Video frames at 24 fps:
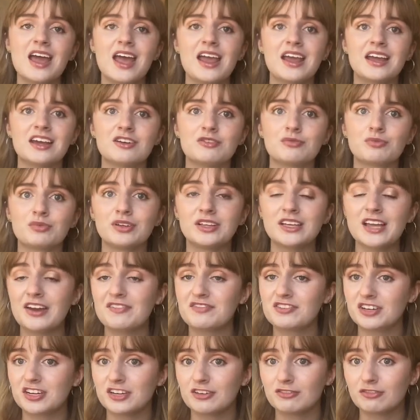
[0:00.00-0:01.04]
and really have
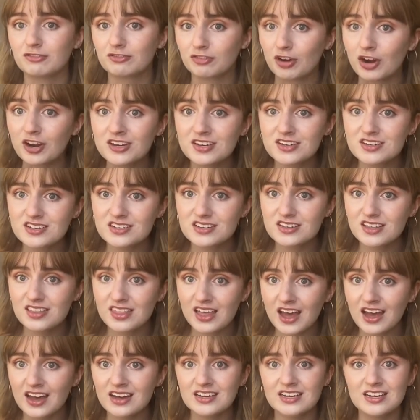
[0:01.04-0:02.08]
to confront
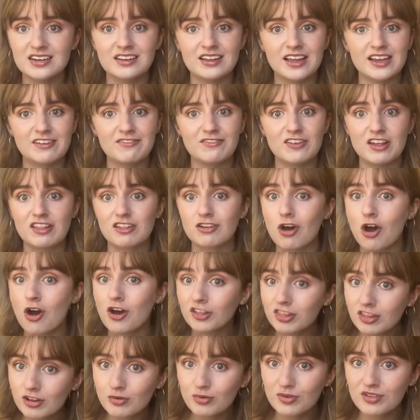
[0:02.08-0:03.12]
that and like face
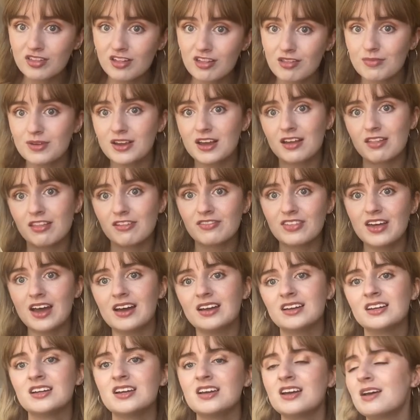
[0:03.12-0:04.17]
consequences because of
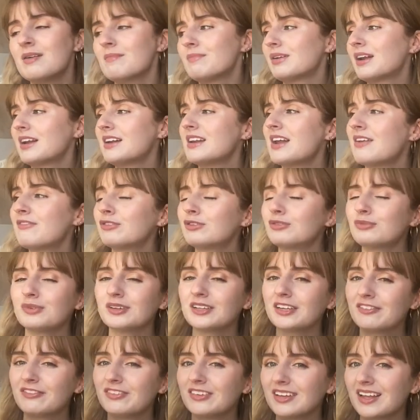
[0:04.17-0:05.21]
that. But I never
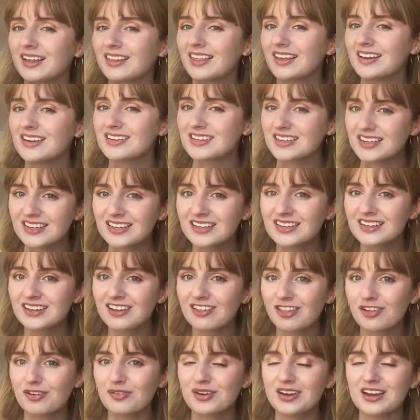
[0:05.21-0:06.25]
really feel like they did.
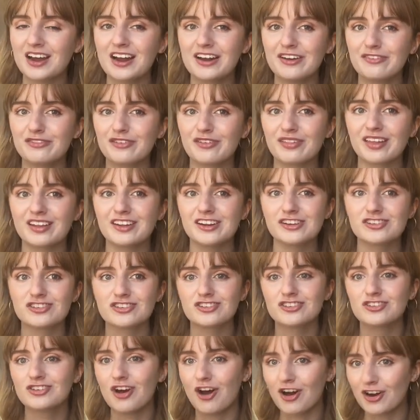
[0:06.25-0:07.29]
So it kind of feels like they
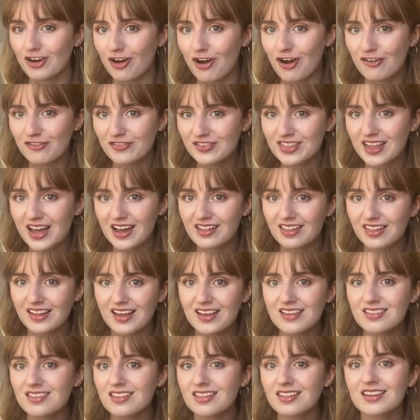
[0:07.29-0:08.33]
just got off in that
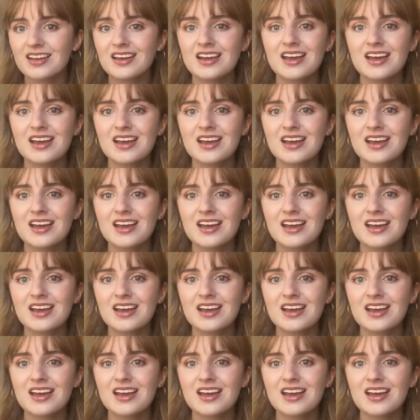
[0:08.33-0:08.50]
sense.